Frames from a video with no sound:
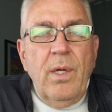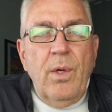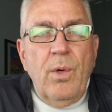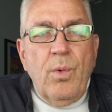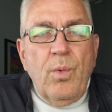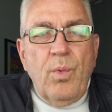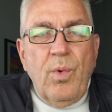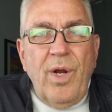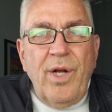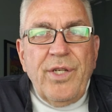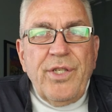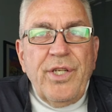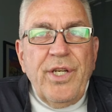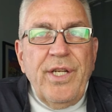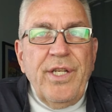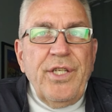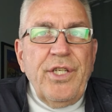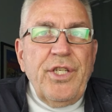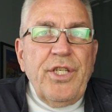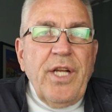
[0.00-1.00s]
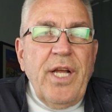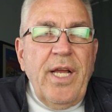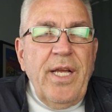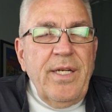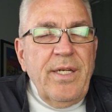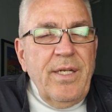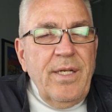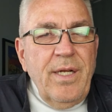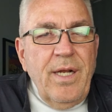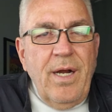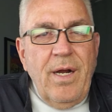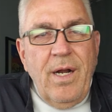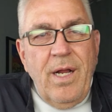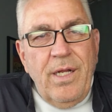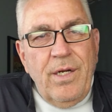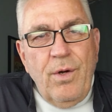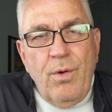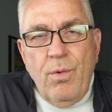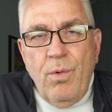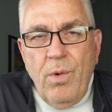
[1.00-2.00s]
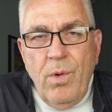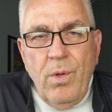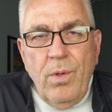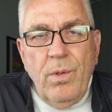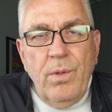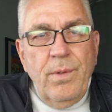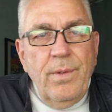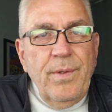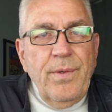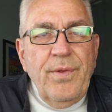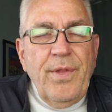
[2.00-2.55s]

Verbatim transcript: Russia and China are on a roll.